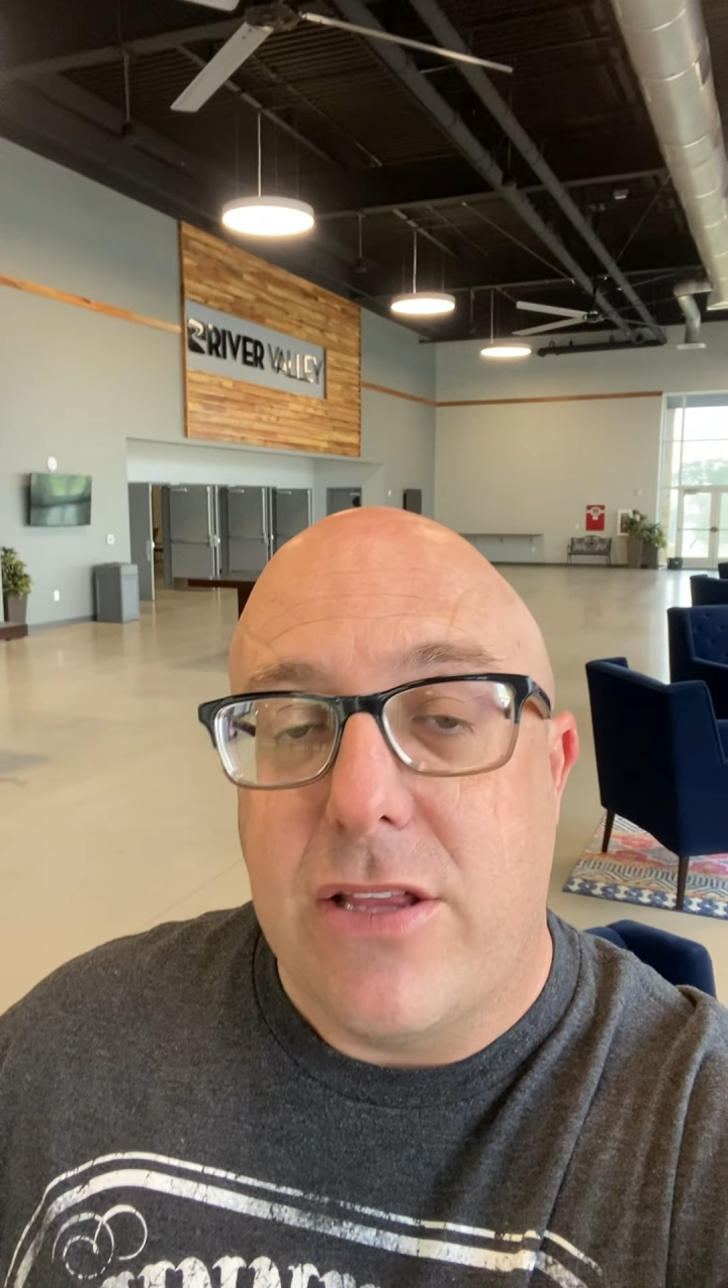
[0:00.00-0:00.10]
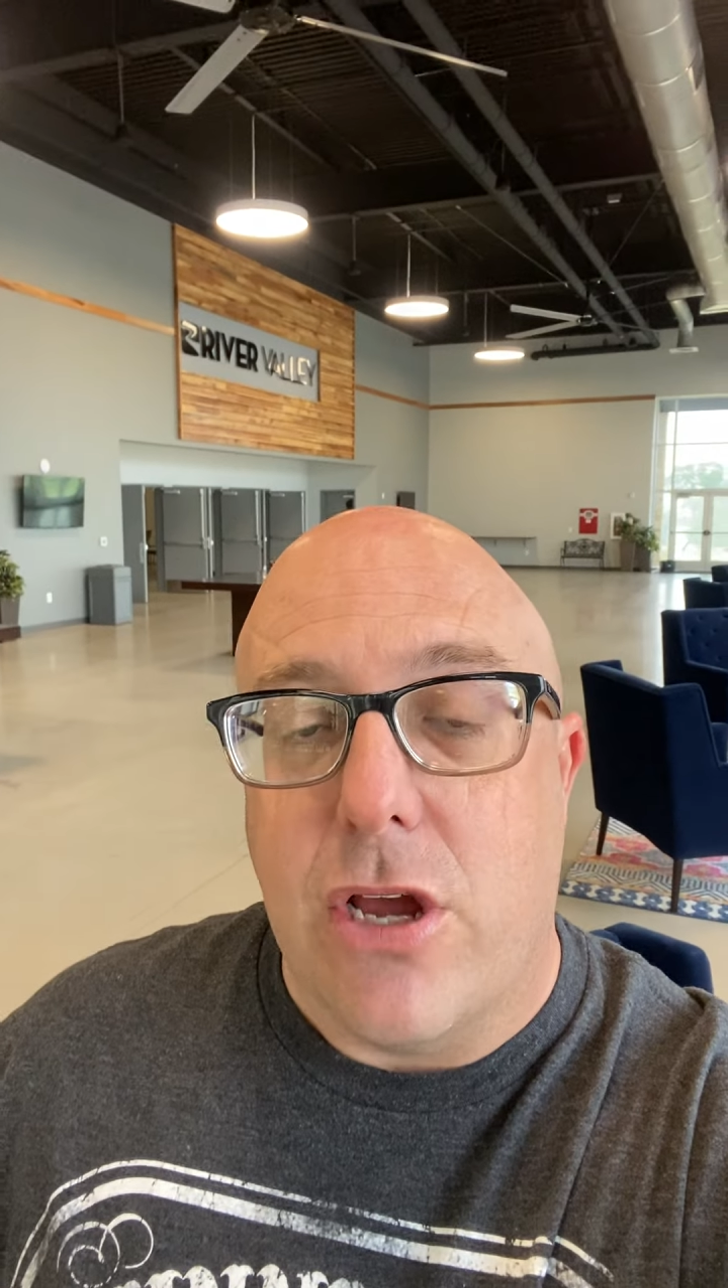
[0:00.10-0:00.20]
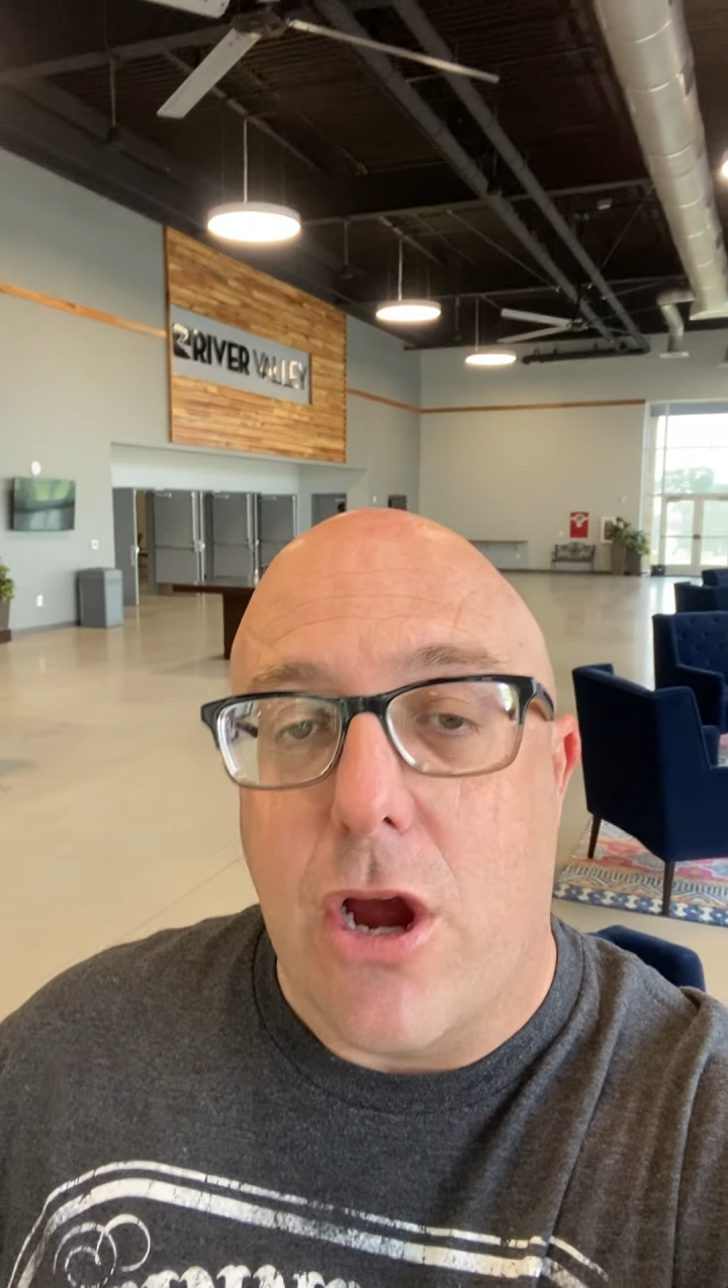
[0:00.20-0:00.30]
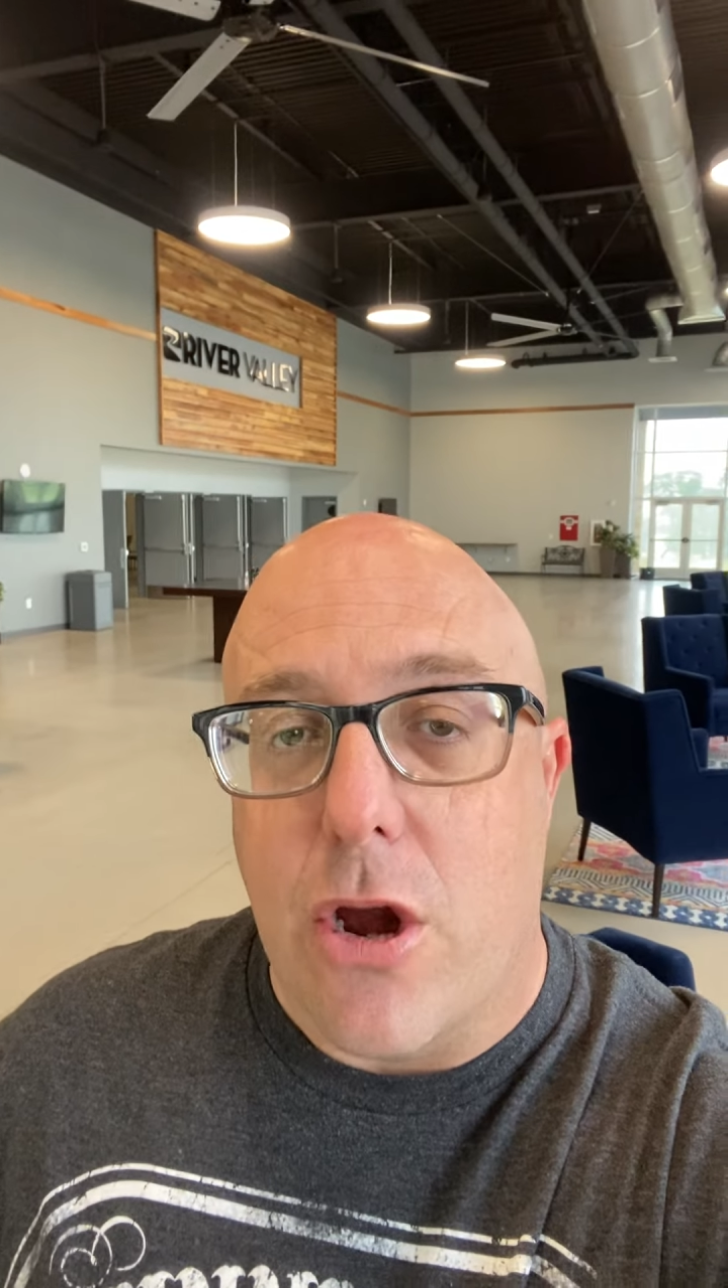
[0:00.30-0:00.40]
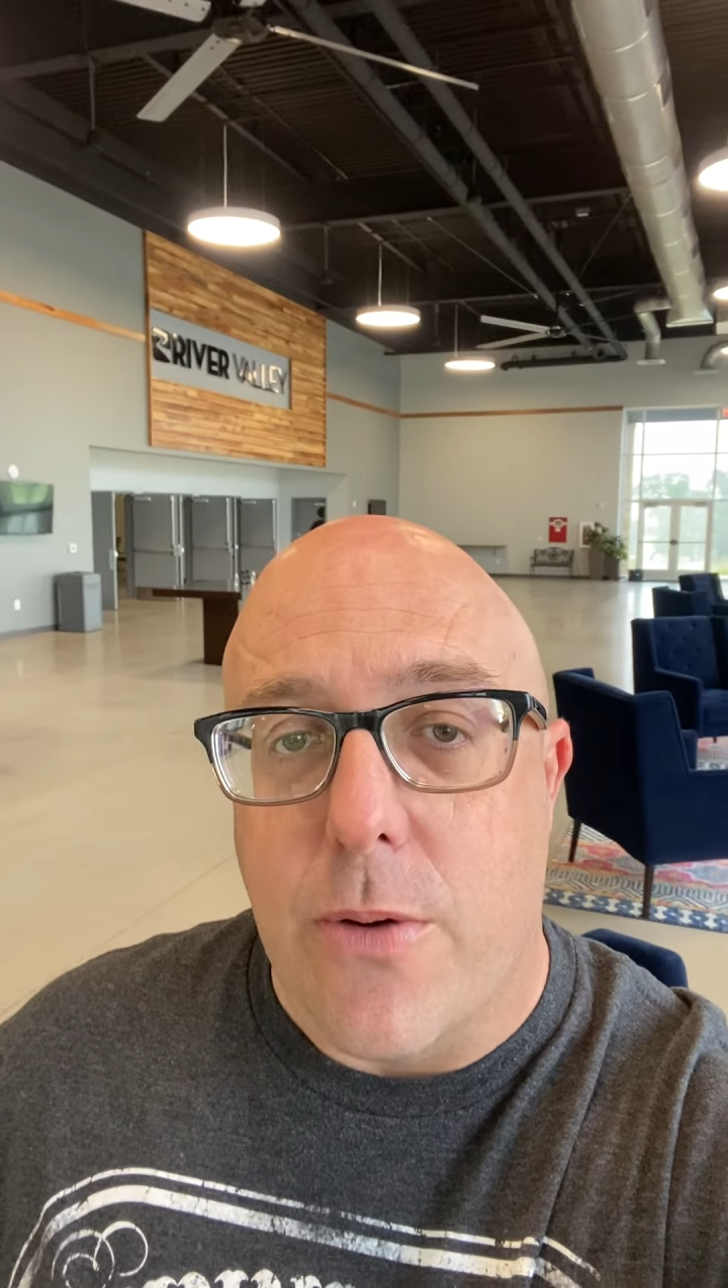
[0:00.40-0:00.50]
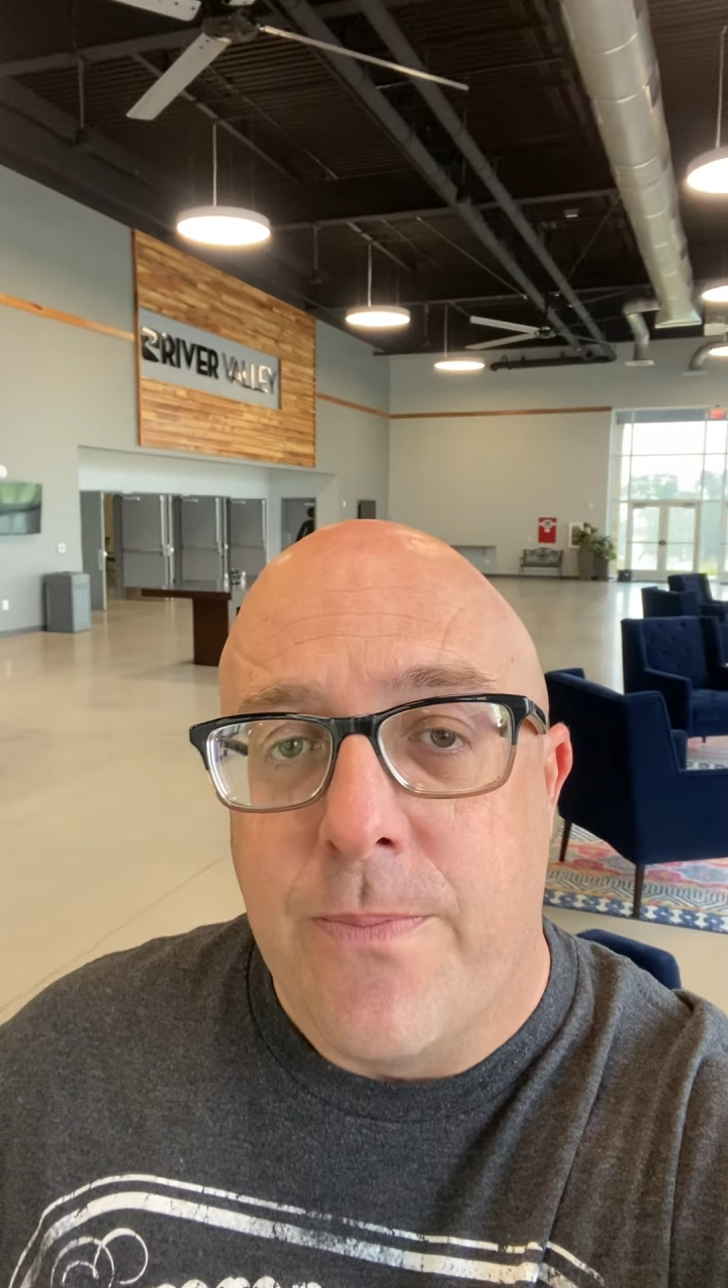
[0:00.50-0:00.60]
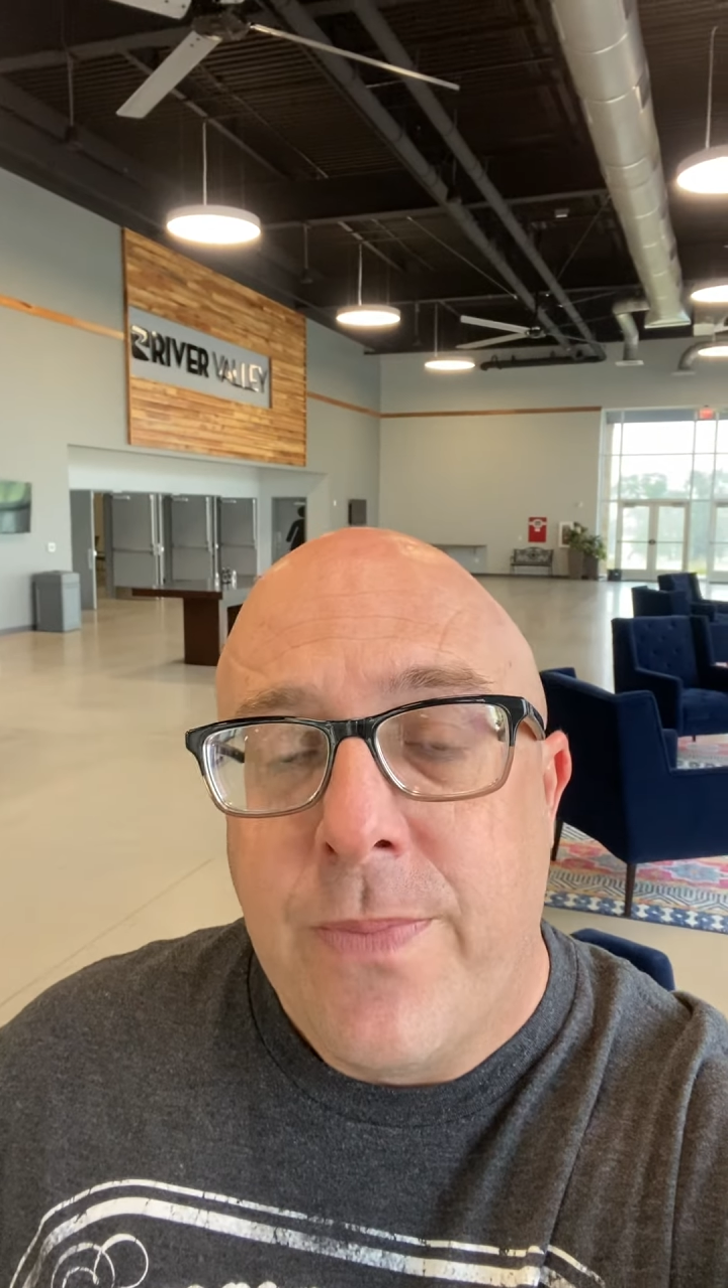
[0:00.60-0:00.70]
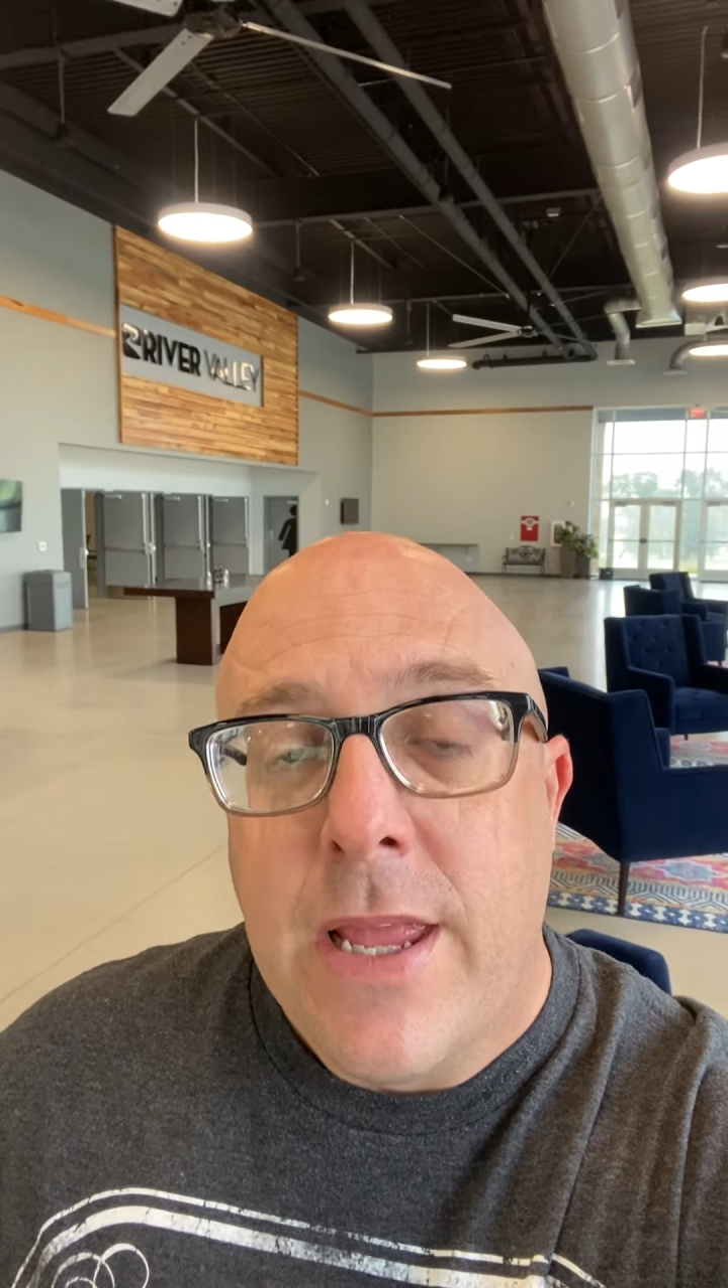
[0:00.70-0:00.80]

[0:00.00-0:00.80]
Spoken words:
to her.